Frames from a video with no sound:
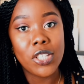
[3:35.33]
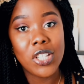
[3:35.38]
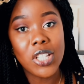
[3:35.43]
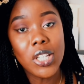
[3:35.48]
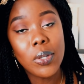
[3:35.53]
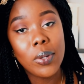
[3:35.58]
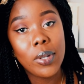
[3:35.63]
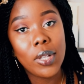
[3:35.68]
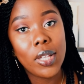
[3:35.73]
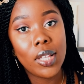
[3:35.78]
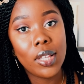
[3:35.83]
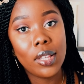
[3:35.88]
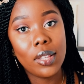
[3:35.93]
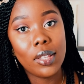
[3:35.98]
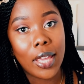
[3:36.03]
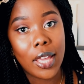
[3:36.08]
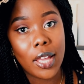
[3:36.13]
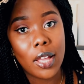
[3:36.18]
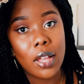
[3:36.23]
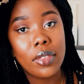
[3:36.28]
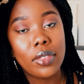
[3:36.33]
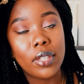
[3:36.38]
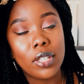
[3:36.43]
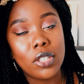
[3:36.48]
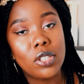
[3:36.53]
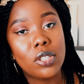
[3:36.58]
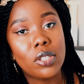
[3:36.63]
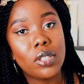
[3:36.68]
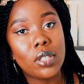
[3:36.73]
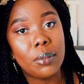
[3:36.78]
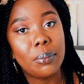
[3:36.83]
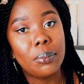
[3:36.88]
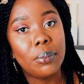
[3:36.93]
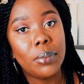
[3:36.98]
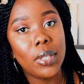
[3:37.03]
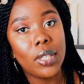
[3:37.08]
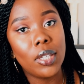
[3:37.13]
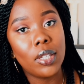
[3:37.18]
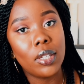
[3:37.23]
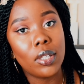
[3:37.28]
General health issues can
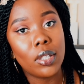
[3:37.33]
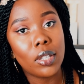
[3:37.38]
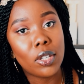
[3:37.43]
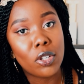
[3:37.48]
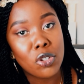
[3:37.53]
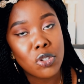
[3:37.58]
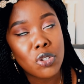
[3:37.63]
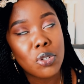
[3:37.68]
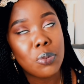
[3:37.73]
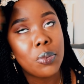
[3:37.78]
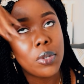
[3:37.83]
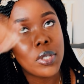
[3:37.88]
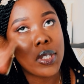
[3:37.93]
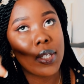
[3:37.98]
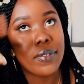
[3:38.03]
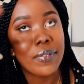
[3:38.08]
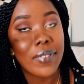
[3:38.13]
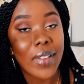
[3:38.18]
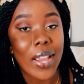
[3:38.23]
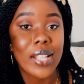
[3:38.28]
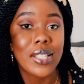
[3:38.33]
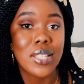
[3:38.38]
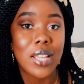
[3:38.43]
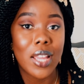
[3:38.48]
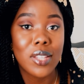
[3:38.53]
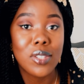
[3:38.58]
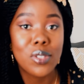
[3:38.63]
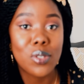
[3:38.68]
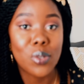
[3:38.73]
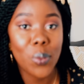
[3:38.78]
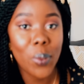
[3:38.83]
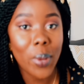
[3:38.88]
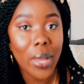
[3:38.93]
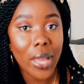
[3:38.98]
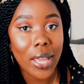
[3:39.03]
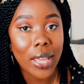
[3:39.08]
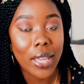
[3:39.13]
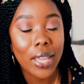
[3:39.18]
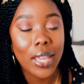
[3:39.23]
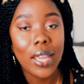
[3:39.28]
be a contributing factor as to
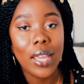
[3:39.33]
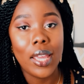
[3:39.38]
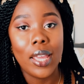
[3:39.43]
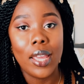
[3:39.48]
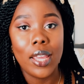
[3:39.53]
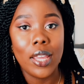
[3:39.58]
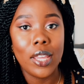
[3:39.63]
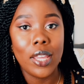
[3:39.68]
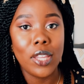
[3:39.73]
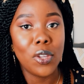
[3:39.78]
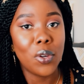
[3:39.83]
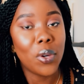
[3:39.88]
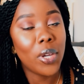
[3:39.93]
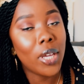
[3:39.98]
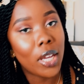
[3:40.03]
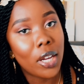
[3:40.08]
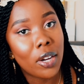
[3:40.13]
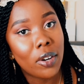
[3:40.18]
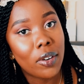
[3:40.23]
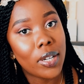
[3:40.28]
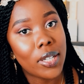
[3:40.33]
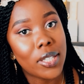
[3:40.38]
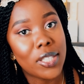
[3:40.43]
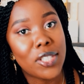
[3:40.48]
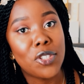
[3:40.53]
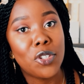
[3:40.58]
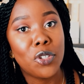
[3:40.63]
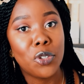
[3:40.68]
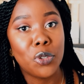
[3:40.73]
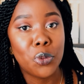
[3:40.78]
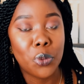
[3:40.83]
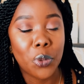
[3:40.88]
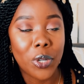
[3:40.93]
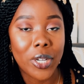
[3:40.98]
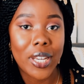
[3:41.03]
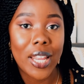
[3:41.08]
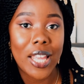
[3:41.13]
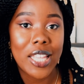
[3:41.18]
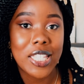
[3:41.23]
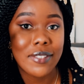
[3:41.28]
why your hair is not
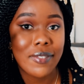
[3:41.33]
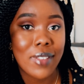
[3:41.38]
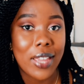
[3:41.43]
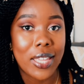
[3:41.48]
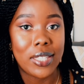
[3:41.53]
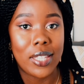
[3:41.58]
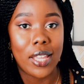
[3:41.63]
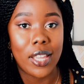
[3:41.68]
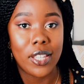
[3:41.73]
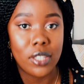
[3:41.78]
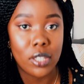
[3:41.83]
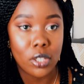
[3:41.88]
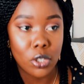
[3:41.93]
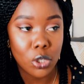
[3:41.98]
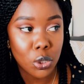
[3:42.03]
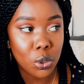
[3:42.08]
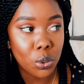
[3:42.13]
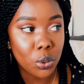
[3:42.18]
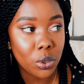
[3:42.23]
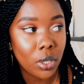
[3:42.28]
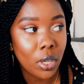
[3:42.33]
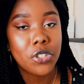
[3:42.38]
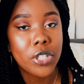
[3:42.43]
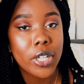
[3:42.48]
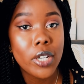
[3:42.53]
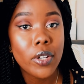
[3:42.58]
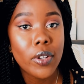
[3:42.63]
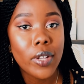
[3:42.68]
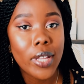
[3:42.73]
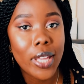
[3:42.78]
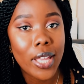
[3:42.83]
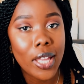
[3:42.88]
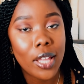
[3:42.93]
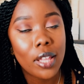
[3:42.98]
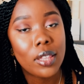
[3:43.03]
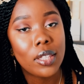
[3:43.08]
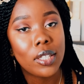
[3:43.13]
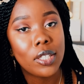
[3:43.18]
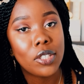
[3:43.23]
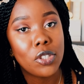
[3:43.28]
growing as fast as it should. General
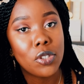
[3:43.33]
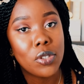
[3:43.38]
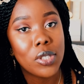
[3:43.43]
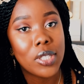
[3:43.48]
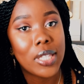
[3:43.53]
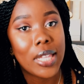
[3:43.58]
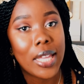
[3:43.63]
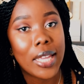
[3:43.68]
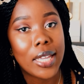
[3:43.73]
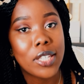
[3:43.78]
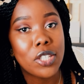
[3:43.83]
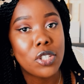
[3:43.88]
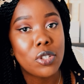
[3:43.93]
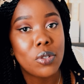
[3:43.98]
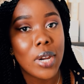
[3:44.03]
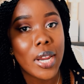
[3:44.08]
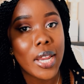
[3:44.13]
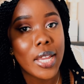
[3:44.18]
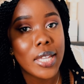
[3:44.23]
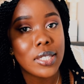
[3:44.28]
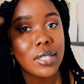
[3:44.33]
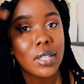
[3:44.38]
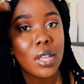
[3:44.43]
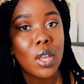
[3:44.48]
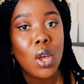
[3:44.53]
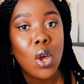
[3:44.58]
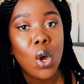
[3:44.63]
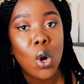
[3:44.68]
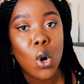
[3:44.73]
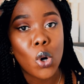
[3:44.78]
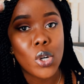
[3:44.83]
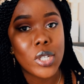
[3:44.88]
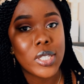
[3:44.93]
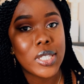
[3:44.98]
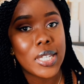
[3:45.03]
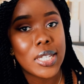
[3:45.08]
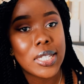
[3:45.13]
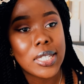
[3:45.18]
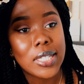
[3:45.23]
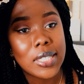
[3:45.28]
health issues like stress or
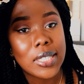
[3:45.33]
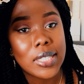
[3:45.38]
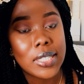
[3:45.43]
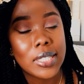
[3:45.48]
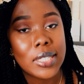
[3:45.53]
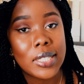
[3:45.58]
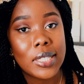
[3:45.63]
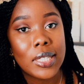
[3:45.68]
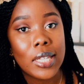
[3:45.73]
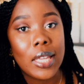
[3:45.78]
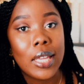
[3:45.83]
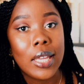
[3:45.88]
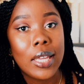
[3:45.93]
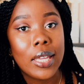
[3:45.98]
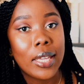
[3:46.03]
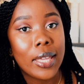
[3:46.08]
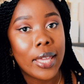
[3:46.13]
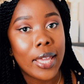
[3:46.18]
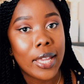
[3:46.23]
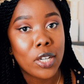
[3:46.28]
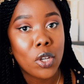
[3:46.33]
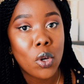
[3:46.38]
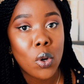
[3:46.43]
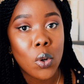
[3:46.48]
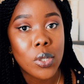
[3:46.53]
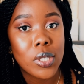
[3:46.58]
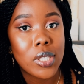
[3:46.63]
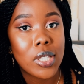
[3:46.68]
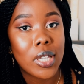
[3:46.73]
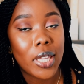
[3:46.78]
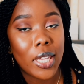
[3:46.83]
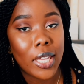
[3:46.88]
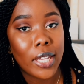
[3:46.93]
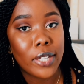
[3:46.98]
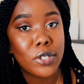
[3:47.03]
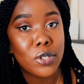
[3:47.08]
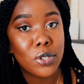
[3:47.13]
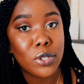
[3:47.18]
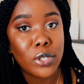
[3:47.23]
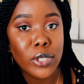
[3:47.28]
sicknesses can cause our
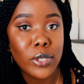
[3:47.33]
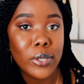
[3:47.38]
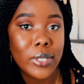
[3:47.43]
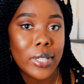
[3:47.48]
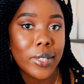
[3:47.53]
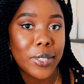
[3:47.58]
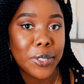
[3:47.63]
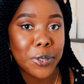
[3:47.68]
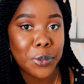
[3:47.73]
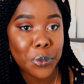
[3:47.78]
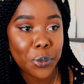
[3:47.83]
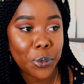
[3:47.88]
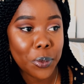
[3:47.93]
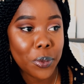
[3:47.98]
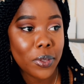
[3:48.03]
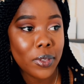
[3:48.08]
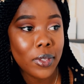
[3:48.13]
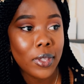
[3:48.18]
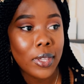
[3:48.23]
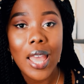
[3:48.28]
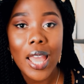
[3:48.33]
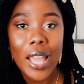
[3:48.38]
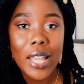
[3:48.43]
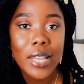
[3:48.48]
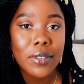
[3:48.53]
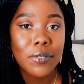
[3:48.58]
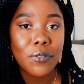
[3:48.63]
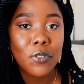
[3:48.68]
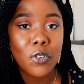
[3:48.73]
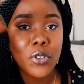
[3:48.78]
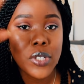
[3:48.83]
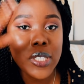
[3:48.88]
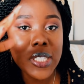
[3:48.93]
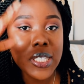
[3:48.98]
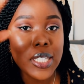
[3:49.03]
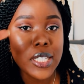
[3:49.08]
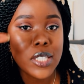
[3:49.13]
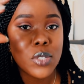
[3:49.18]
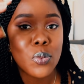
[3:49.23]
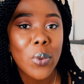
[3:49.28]
hair to slow down in growth. And for
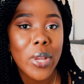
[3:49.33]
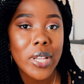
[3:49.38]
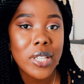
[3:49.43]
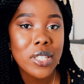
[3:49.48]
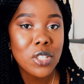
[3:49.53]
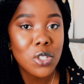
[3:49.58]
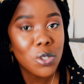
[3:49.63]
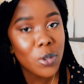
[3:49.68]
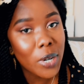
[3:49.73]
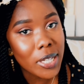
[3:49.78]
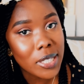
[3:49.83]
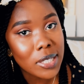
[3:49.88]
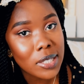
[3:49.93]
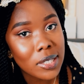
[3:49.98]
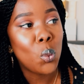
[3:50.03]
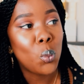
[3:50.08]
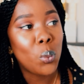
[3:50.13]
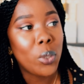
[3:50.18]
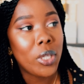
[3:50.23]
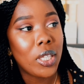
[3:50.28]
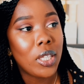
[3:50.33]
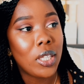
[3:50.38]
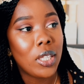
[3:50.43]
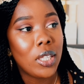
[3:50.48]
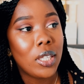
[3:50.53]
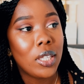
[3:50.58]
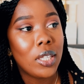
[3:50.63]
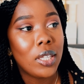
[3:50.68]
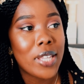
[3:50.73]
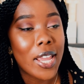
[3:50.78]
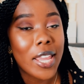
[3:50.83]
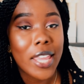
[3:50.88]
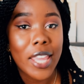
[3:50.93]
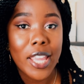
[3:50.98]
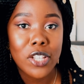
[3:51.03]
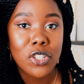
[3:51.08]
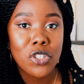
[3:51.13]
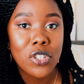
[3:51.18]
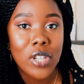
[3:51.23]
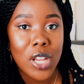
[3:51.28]
instance, when stressed, we
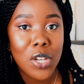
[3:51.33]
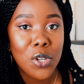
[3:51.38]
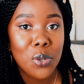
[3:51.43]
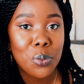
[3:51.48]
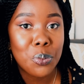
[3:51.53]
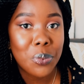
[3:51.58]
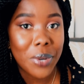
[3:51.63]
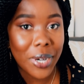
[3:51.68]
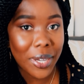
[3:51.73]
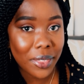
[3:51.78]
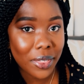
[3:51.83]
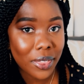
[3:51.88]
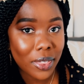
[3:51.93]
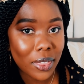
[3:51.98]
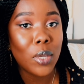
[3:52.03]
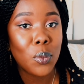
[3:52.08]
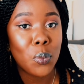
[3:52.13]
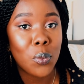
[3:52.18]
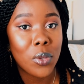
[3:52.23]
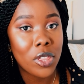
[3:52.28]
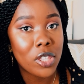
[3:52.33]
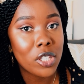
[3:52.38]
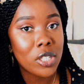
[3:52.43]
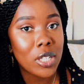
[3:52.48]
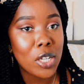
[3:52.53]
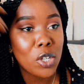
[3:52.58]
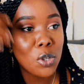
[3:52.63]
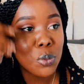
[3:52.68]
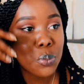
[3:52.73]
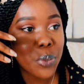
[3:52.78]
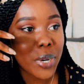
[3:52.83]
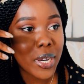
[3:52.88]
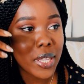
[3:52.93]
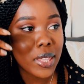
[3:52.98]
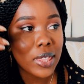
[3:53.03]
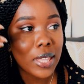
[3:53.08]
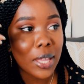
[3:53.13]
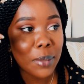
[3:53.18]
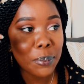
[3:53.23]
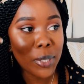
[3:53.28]
take in shallow breath. And with shallow
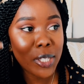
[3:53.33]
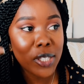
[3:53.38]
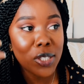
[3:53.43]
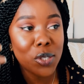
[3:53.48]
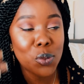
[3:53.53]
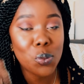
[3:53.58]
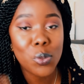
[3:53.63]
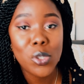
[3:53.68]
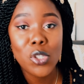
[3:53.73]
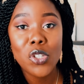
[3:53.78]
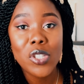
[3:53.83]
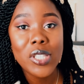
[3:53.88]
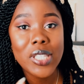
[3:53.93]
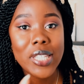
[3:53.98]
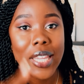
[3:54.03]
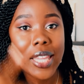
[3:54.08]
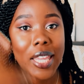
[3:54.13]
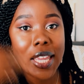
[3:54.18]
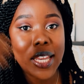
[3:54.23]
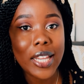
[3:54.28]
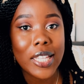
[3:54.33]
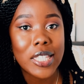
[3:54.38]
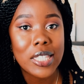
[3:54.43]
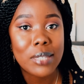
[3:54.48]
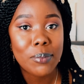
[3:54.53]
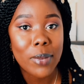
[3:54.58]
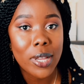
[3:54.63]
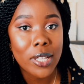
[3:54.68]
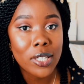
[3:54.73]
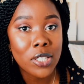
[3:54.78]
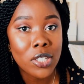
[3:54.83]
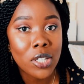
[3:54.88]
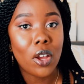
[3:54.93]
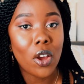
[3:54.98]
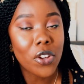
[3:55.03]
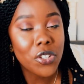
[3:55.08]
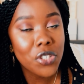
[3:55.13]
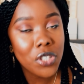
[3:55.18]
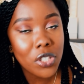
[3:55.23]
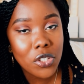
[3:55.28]
breath, that means we don't take in as much
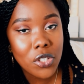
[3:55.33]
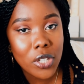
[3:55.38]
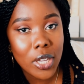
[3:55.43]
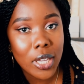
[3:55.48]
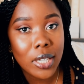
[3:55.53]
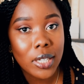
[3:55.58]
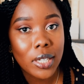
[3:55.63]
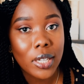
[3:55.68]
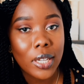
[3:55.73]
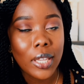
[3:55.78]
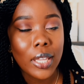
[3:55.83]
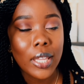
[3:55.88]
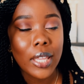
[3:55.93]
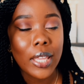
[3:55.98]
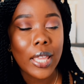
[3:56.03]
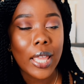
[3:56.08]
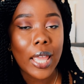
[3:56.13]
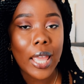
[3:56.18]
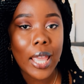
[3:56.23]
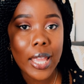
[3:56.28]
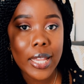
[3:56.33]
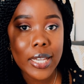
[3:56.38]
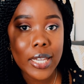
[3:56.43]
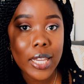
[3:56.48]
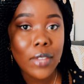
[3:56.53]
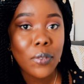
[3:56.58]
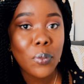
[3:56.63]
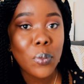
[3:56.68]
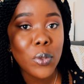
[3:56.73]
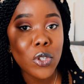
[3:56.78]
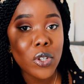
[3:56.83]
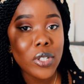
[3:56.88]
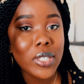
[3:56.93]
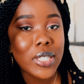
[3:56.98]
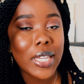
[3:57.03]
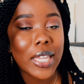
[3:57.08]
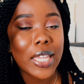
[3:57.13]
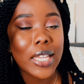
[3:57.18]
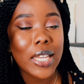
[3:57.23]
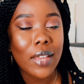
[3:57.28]
oxygen. And if we don't
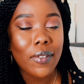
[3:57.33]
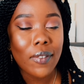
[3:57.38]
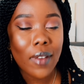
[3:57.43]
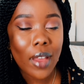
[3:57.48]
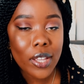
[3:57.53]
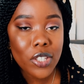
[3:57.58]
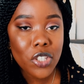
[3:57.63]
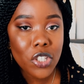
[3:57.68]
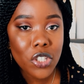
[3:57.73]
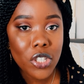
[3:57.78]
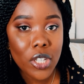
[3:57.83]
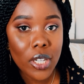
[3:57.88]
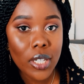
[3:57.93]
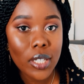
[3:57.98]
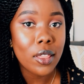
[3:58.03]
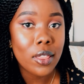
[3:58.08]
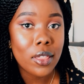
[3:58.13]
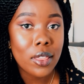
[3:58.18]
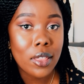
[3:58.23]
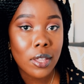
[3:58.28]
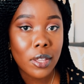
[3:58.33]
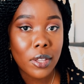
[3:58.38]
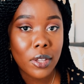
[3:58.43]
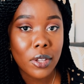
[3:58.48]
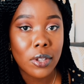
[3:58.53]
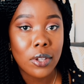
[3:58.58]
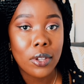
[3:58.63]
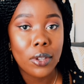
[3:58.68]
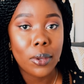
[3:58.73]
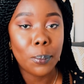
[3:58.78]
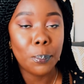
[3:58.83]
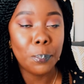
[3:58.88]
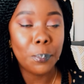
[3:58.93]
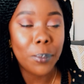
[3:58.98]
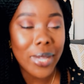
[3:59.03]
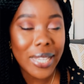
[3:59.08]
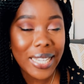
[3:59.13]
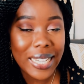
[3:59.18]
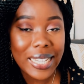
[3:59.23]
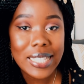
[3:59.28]
take enough oxygen, the
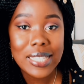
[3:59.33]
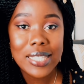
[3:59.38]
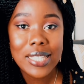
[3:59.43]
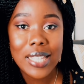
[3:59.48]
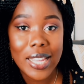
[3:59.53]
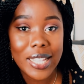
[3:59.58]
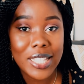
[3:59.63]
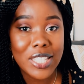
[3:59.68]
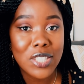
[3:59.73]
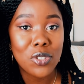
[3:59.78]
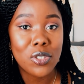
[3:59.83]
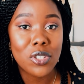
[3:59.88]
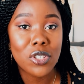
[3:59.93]
body decides to